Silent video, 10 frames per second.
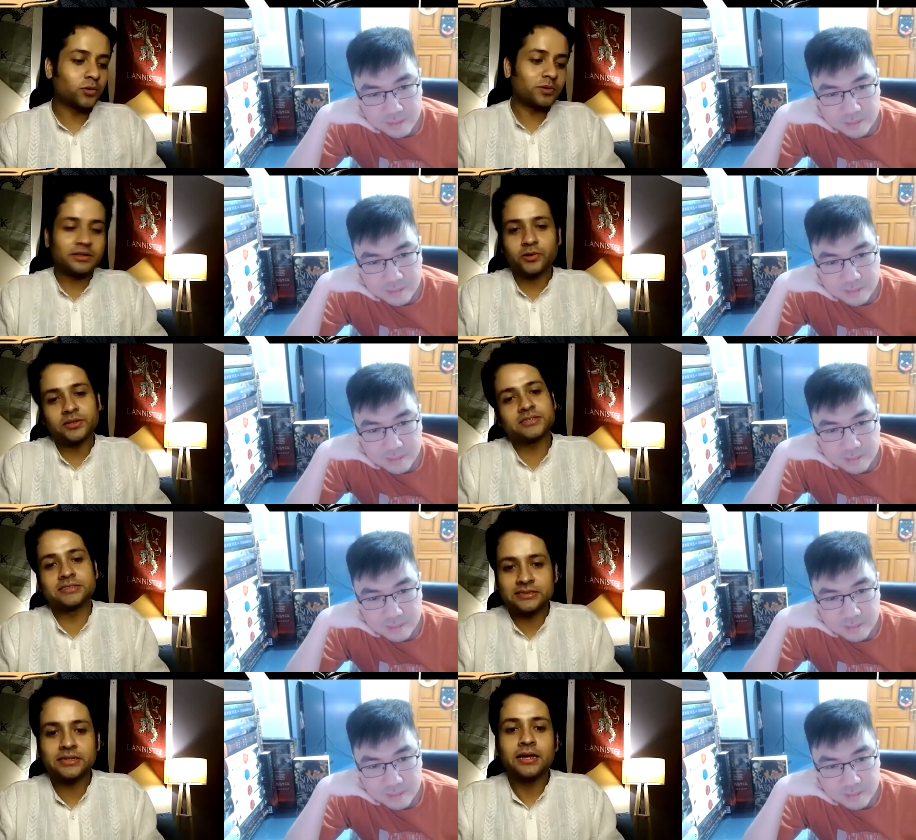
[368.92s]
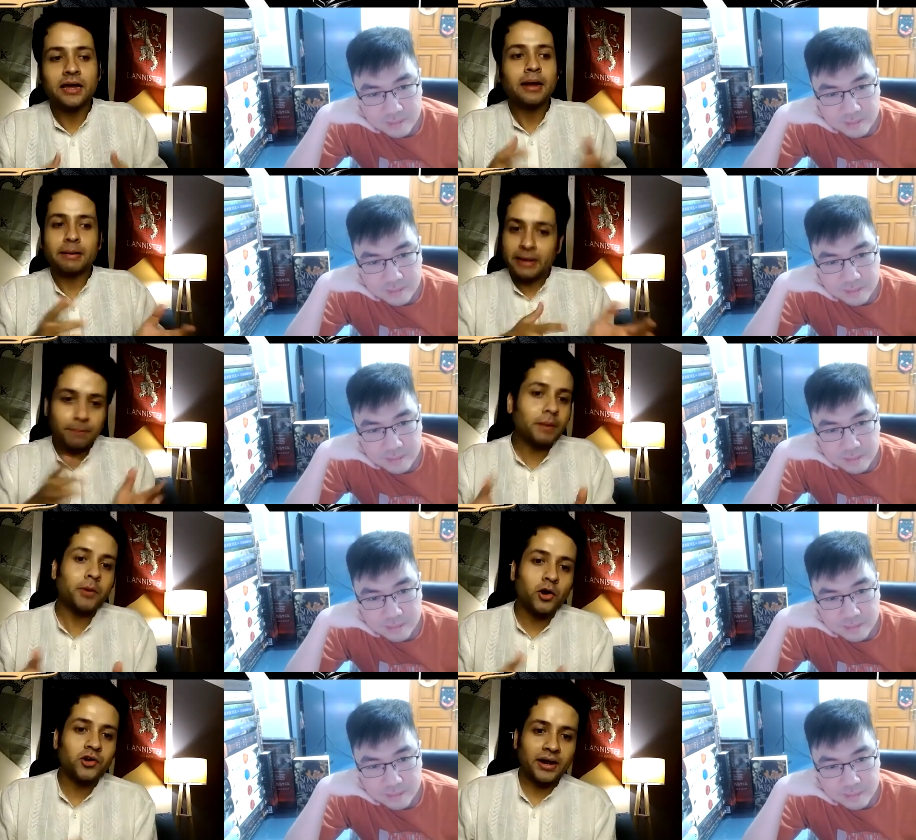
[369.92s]
Speaker 1: So, you know, this is keeping
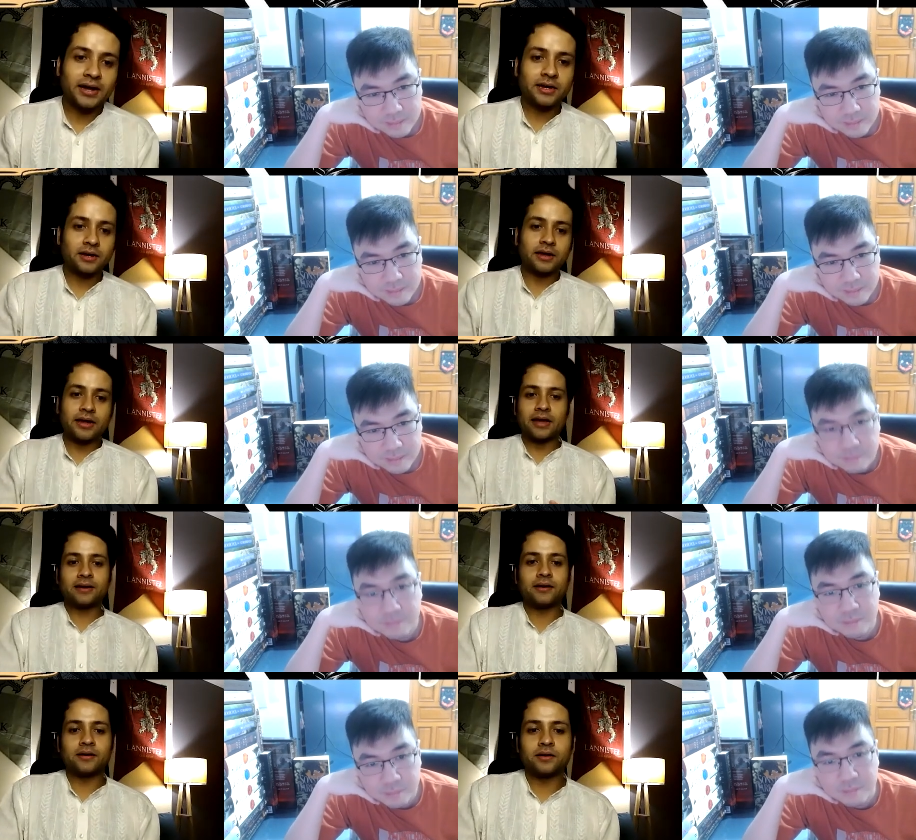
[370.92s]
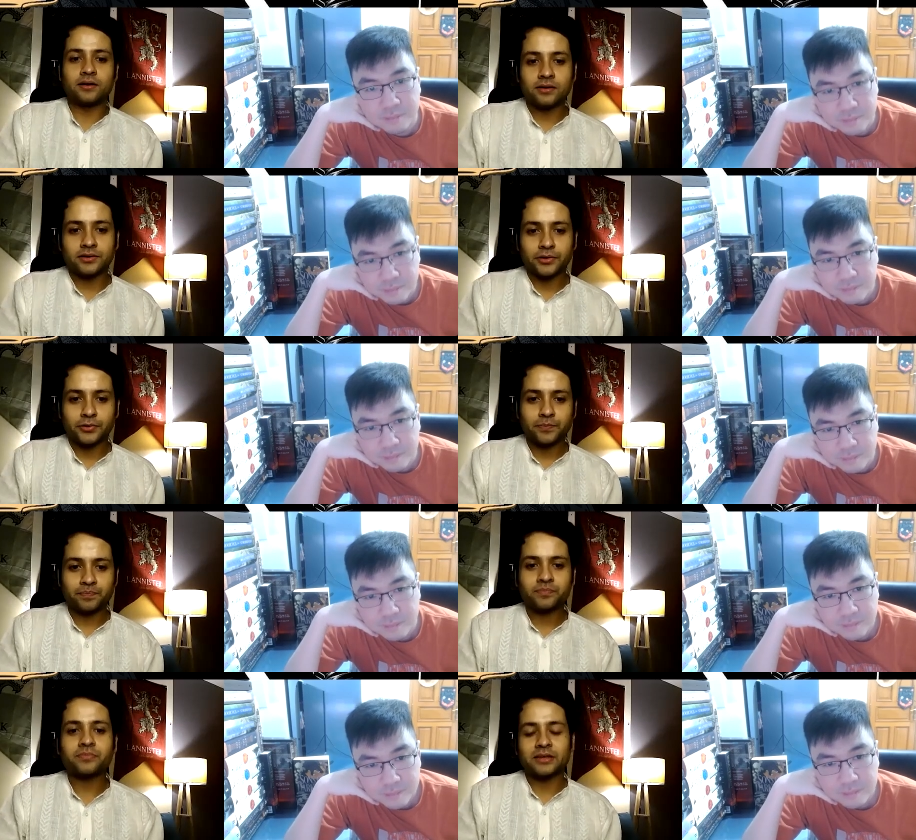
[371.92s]
me on track, and mm. uh, you know,
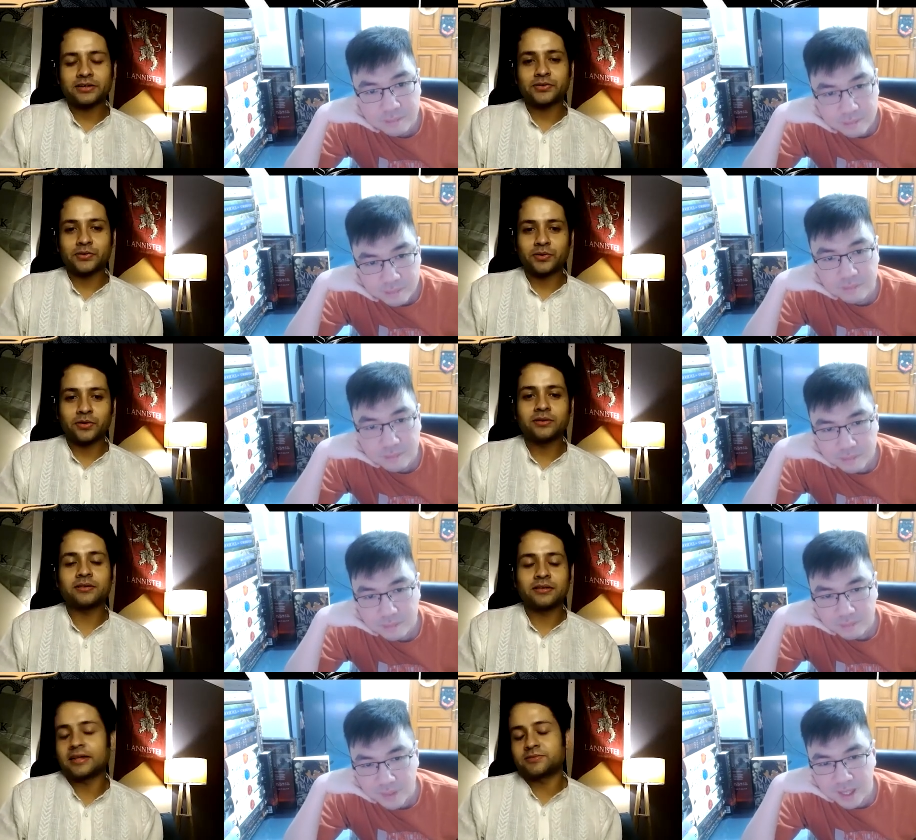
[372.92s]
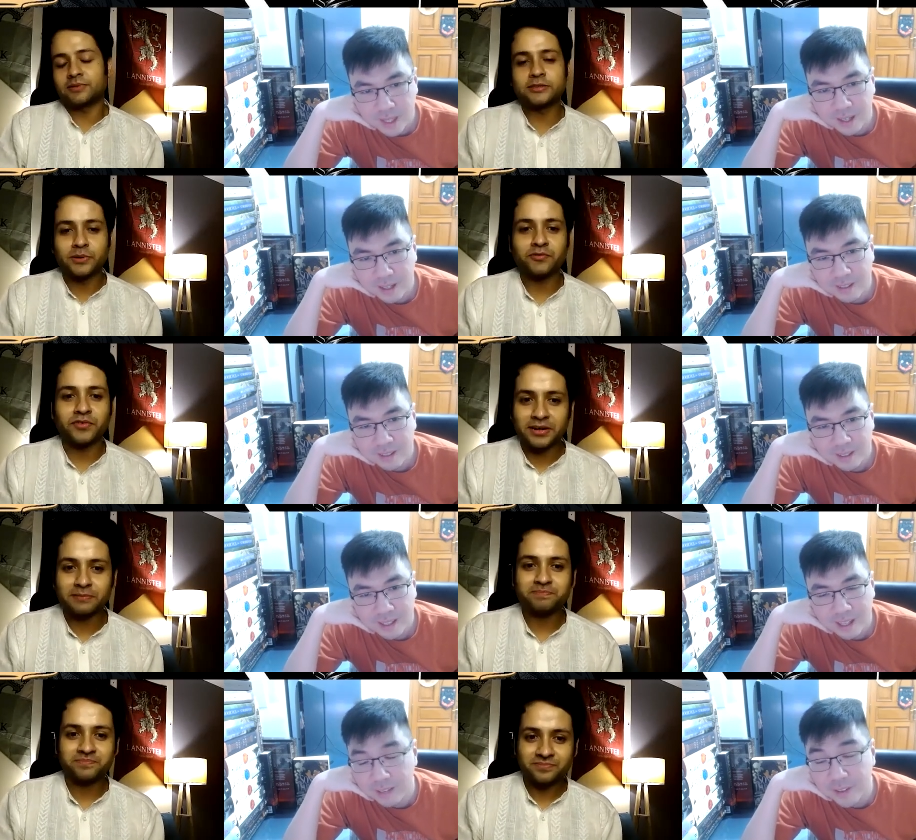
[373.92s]
that's yeah. that's been
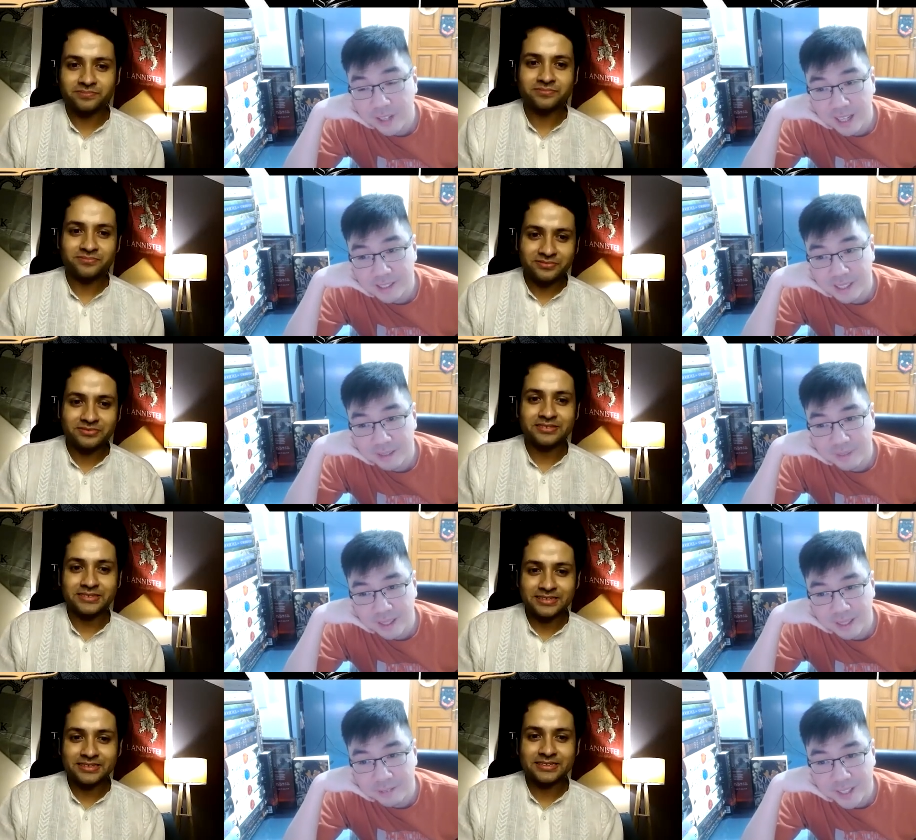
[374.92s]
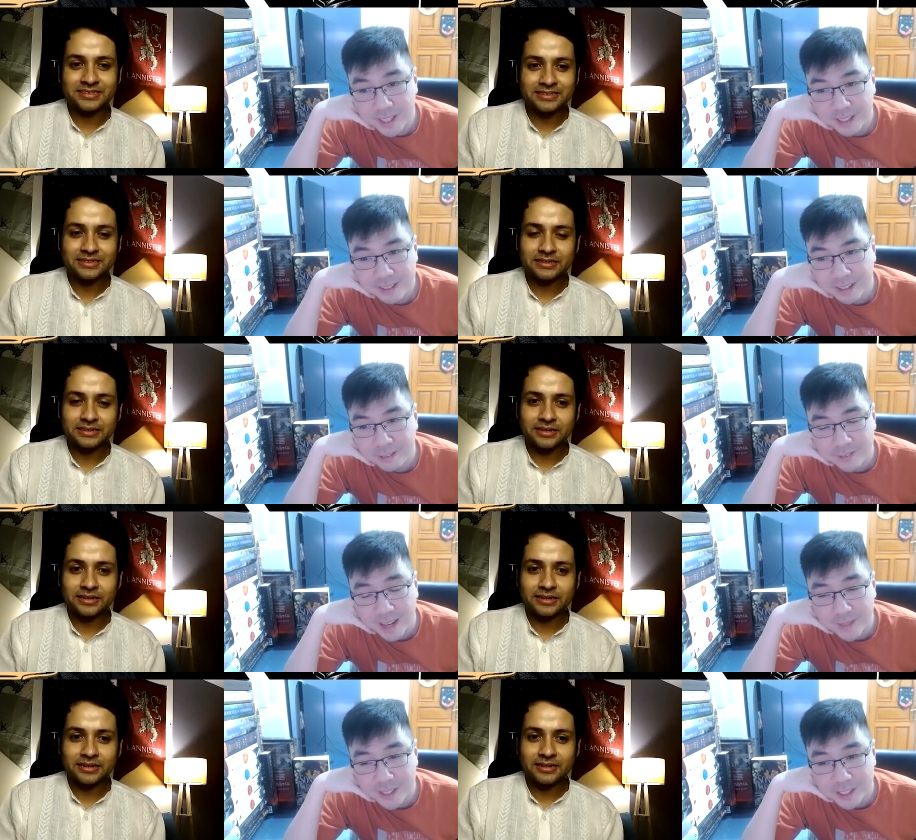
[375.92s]
fun.
Speaker 2: Have you got some lovely uh,
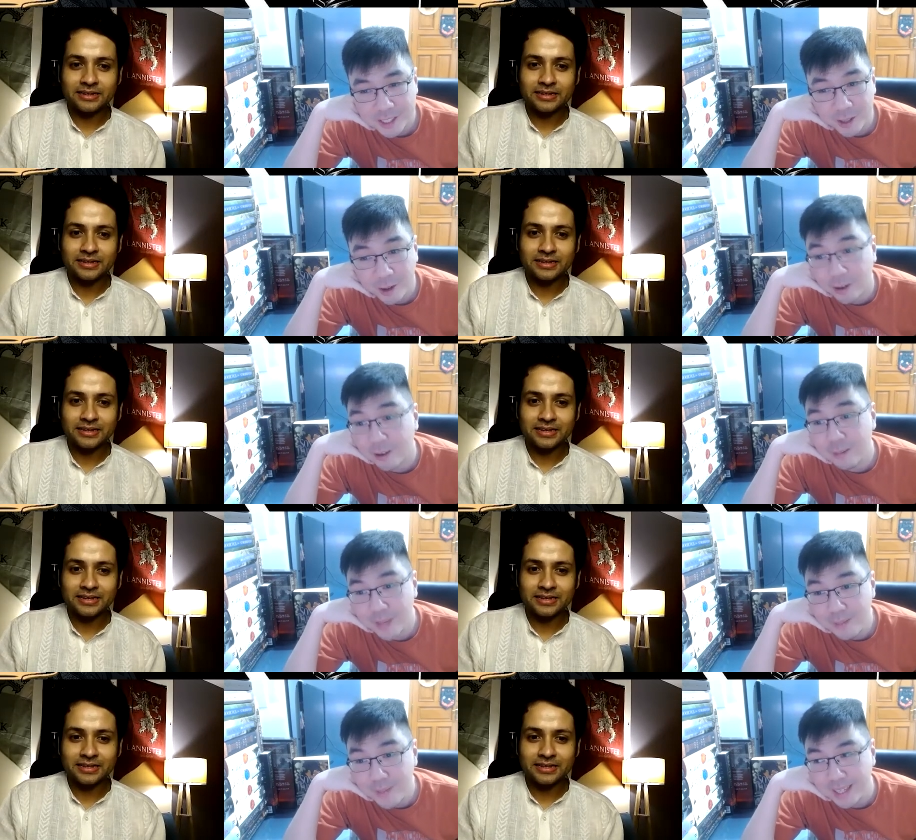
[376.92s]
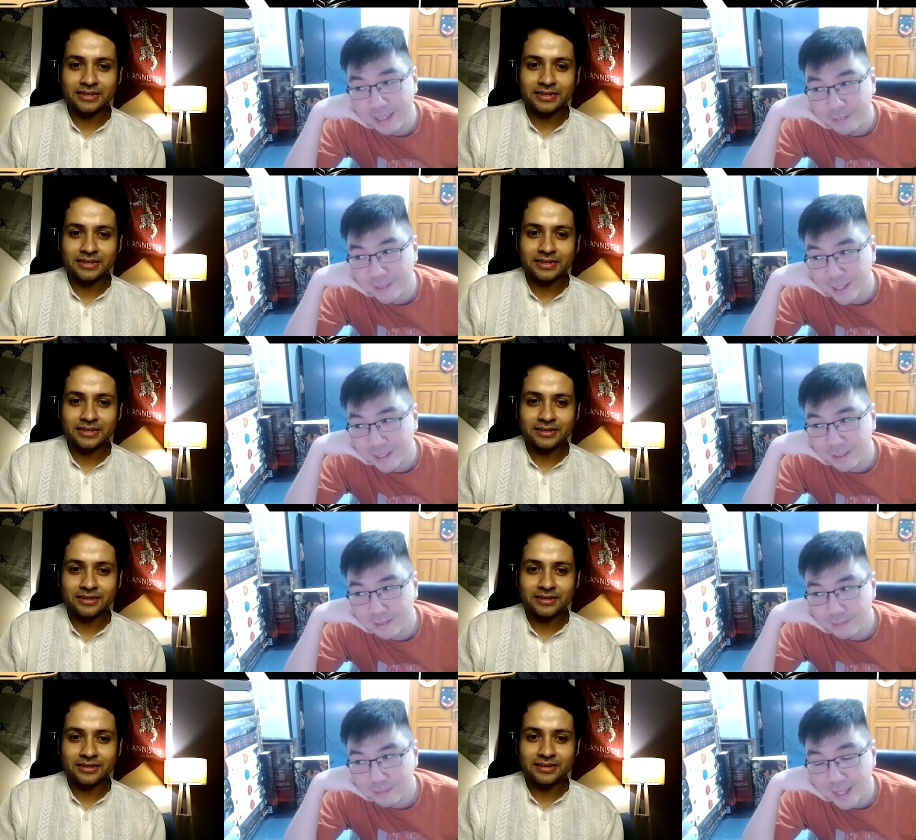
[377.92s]
fan messages, or maybe even
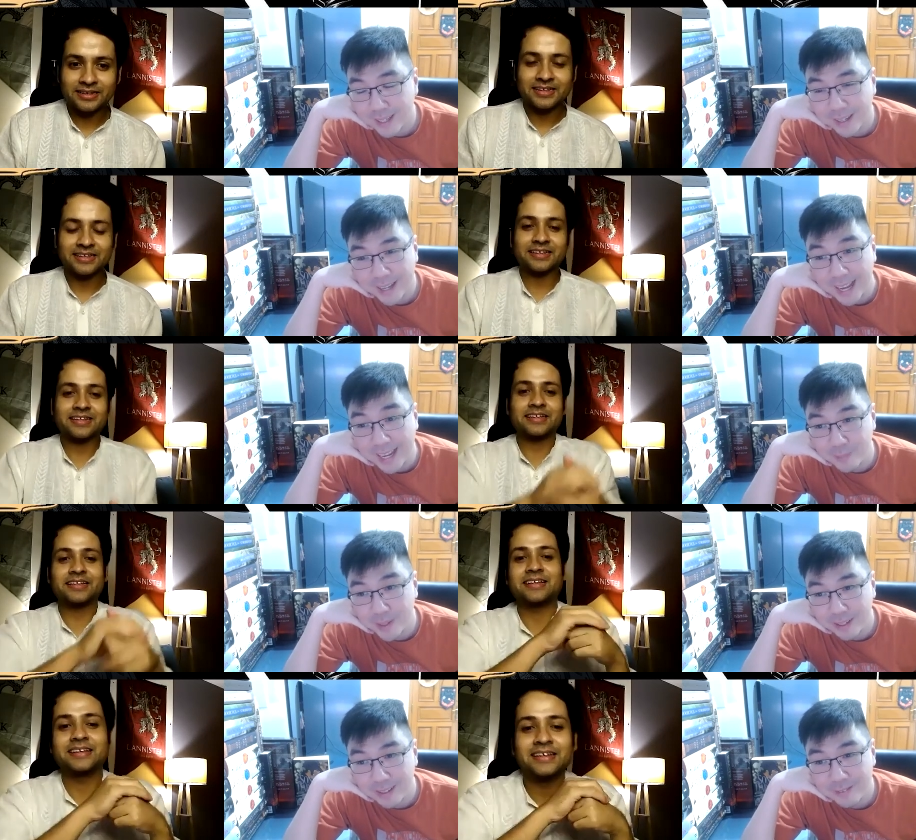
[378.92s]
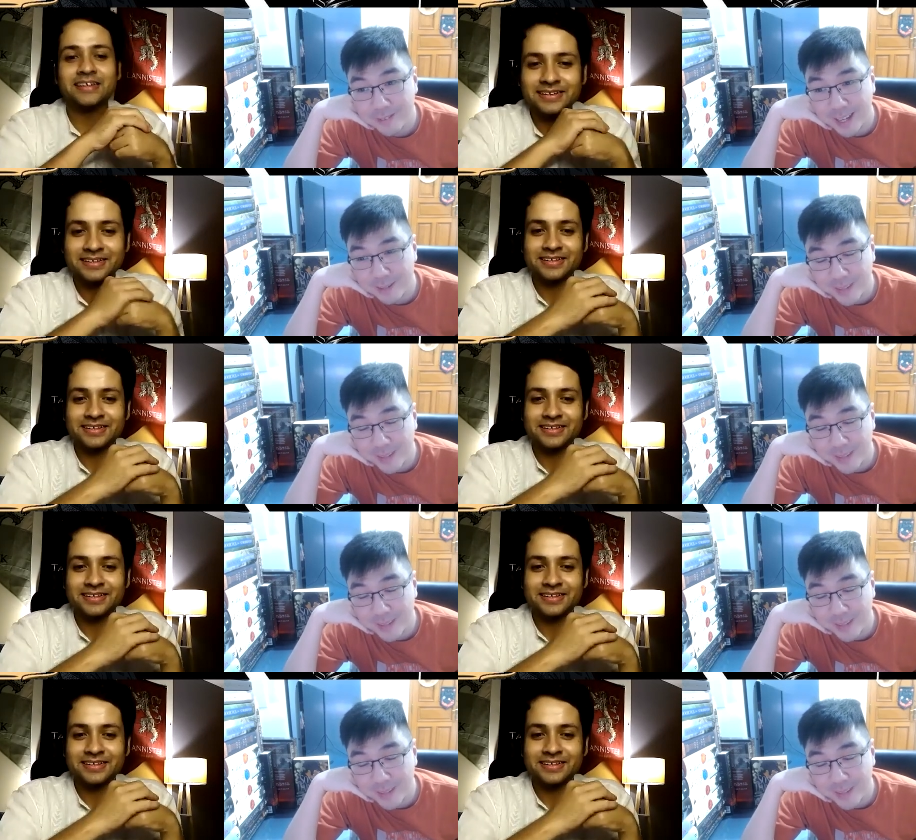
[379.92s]
uh, hateable fan